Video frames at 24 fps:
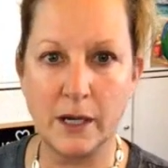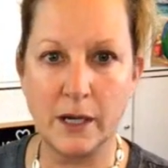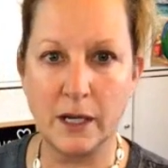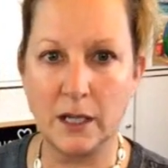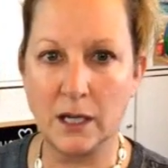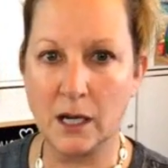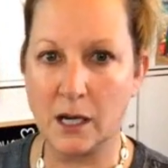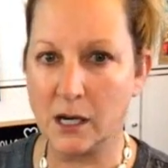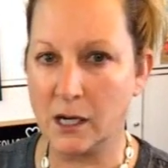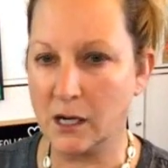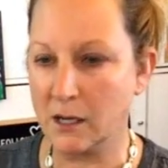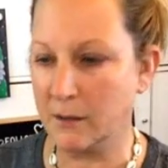I
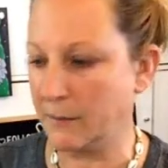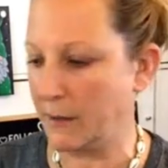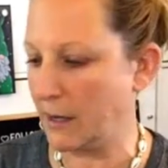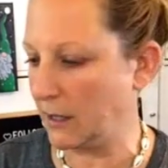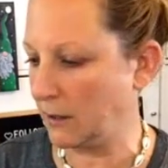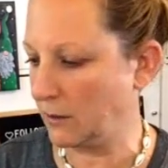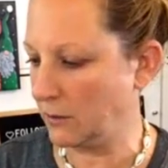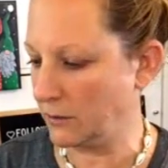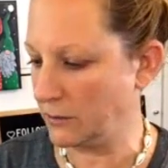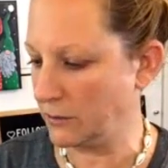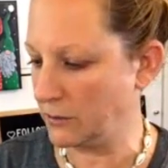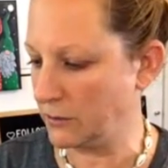got it at
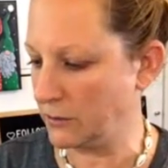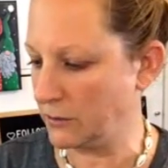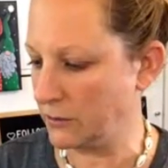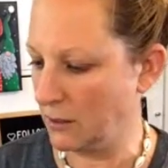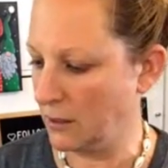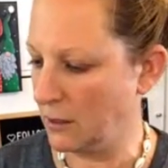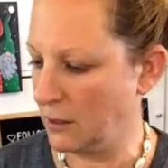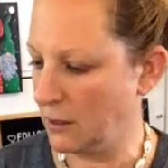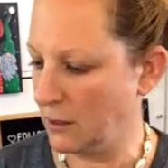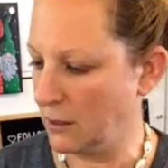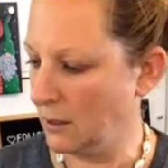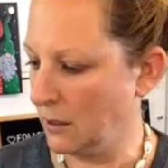Michael's.
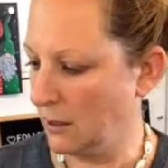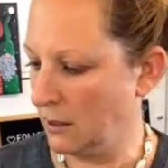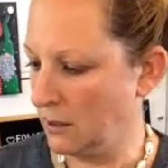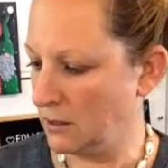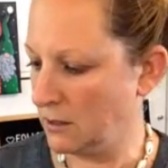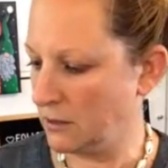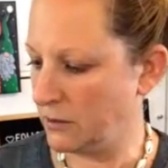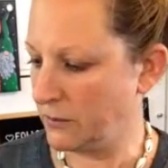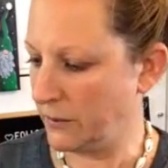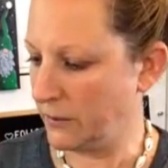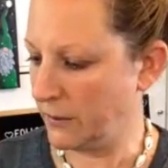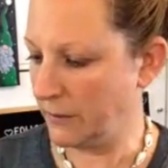
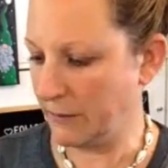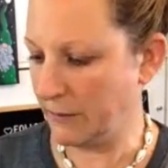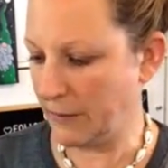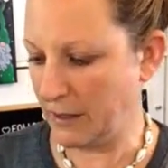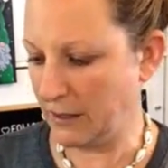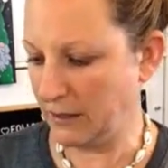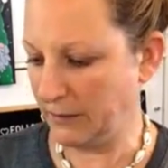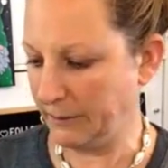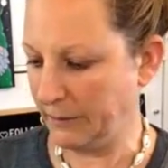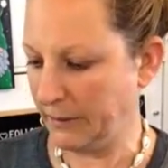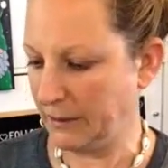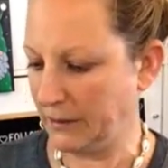This one might
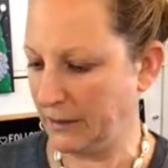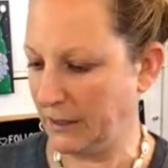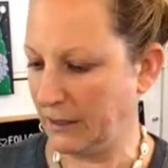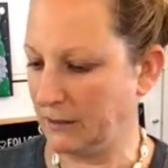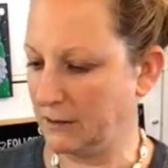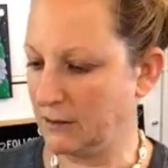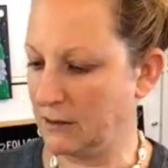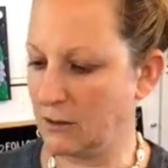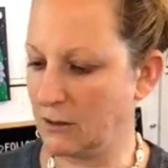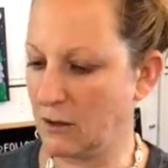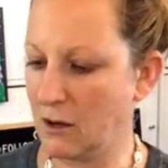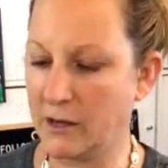have been like
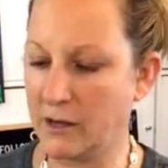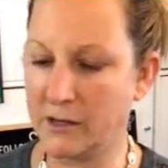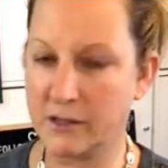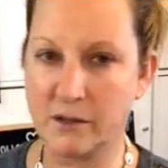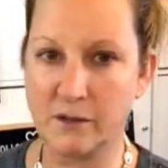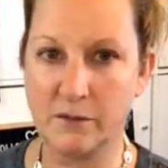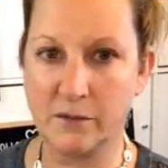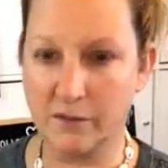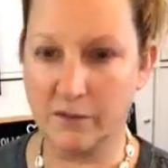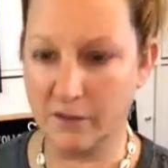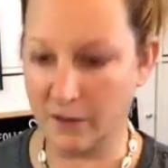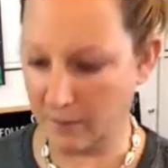this
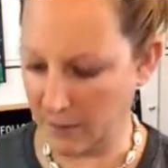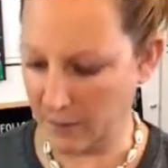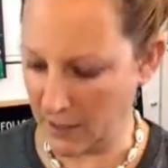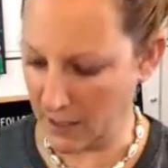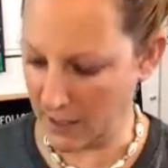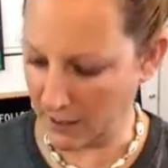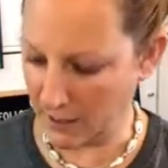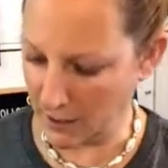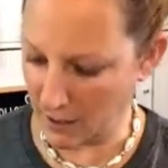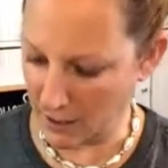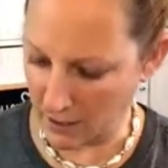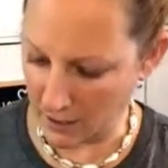awesome freebie
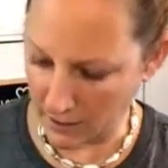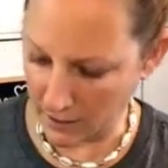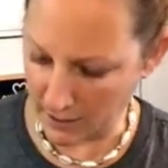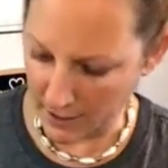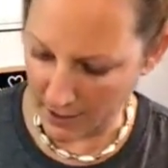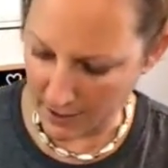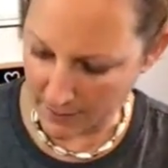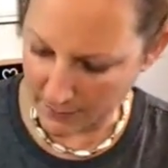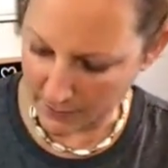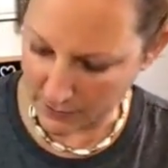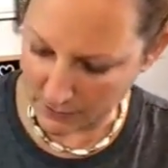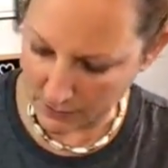I got on
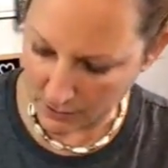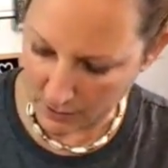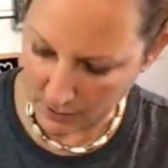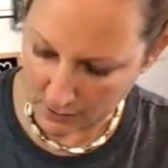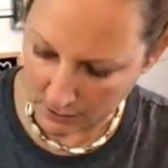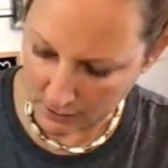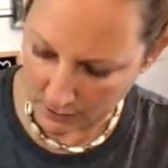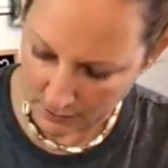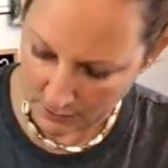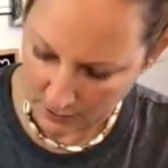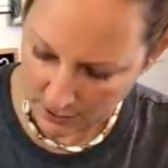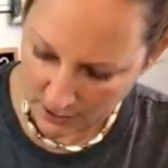Amazon.
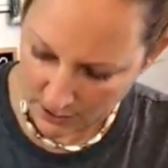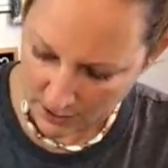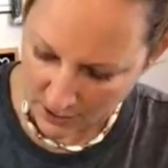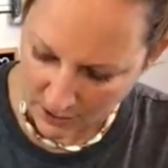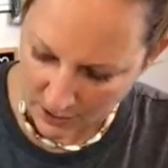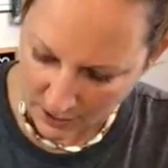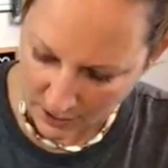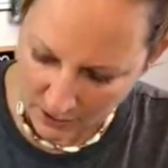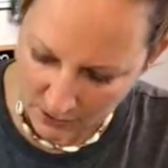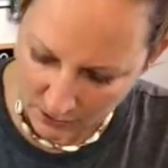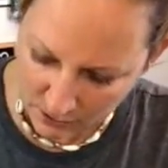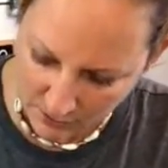
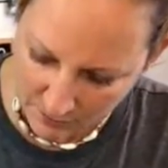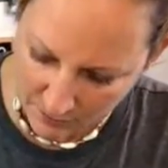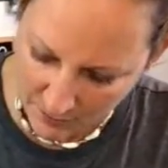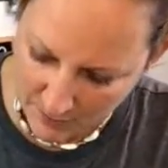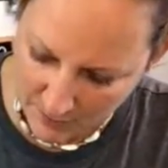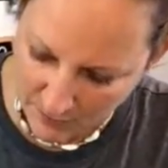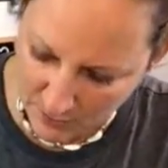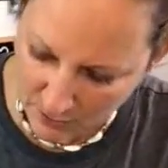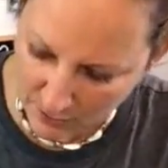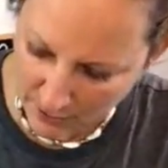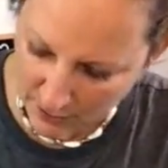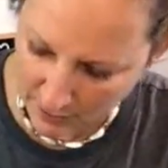You know,
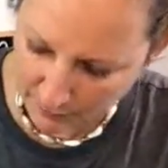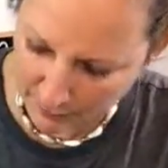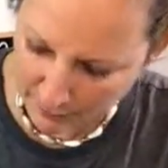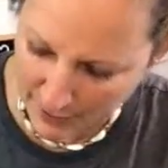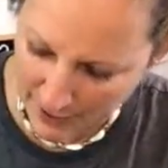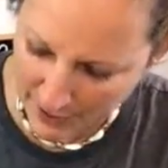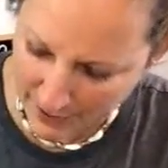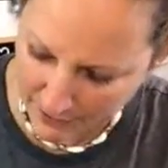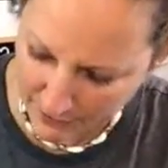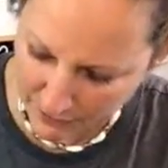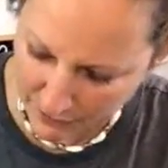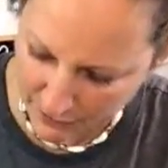sometimes you like buy
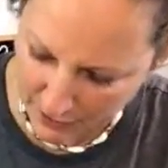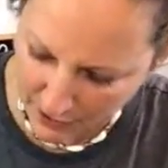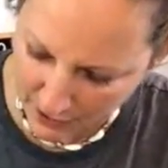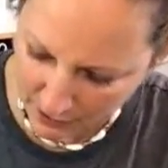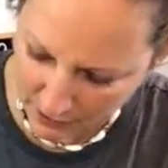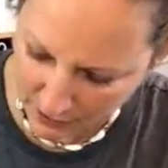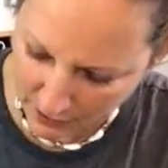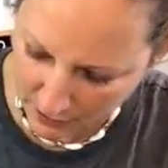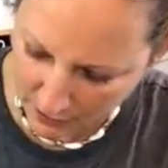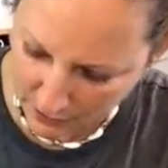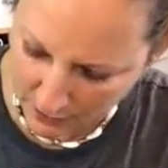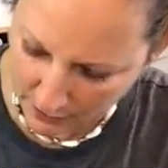a thing
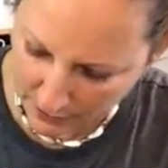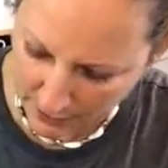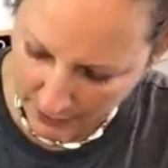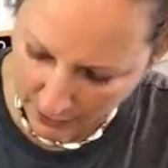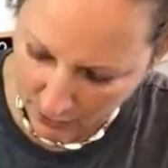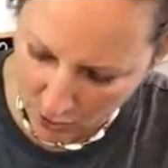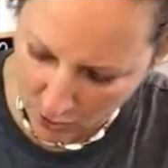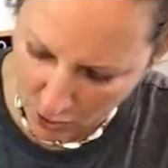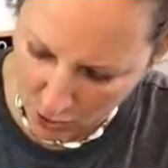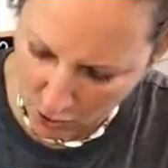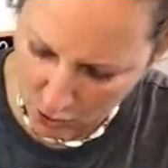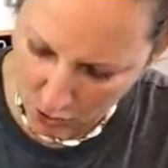and then they're like,
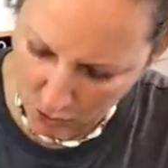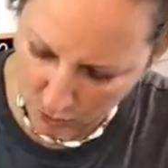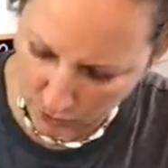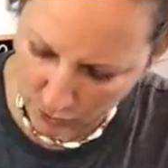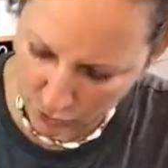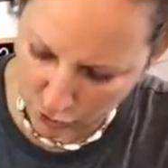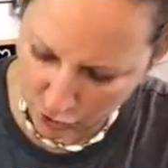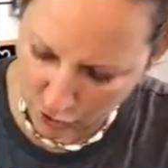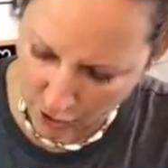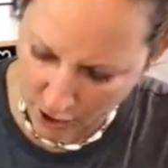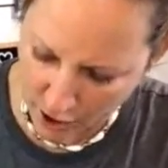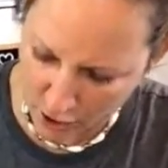oh, we'll
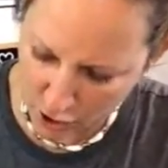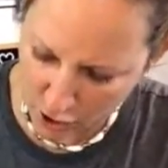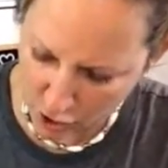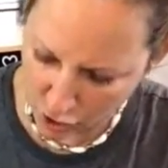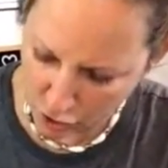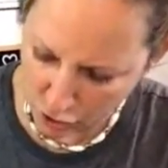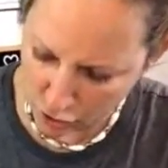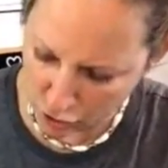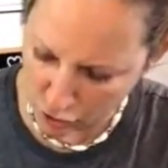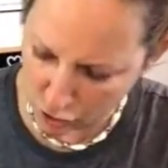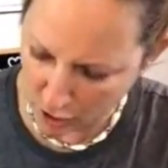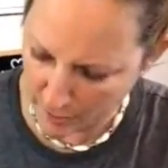try this
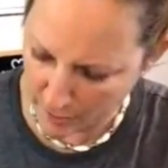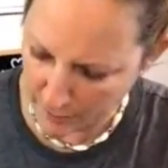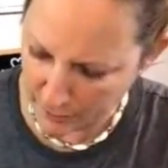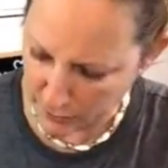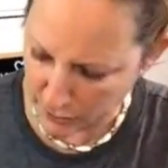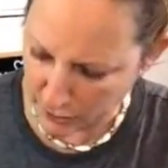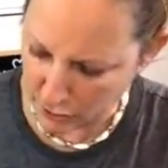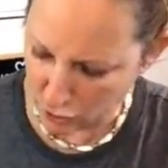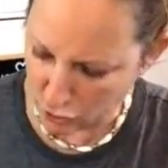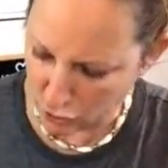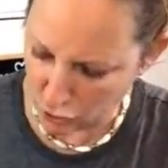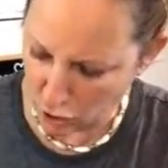and sample
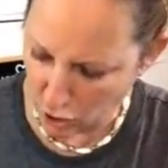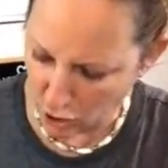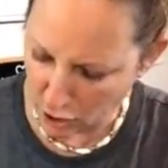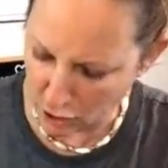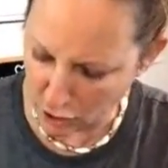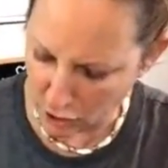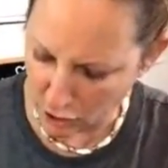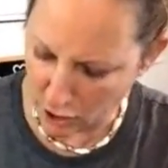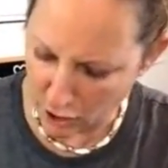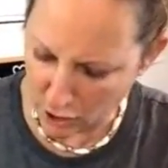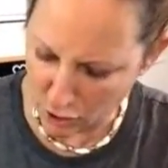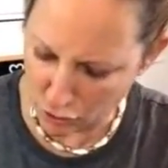it and tell us
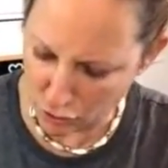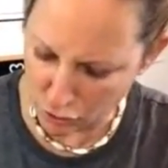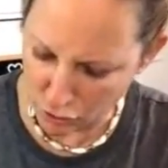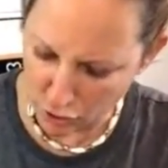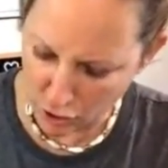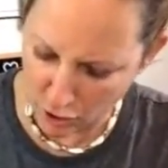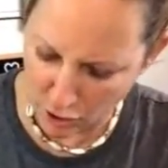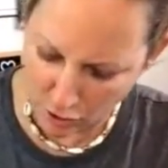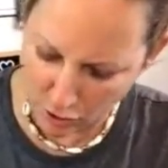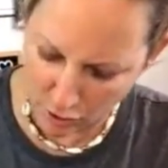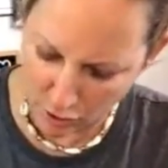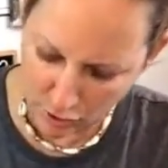how you
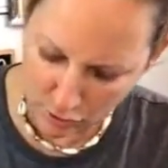think.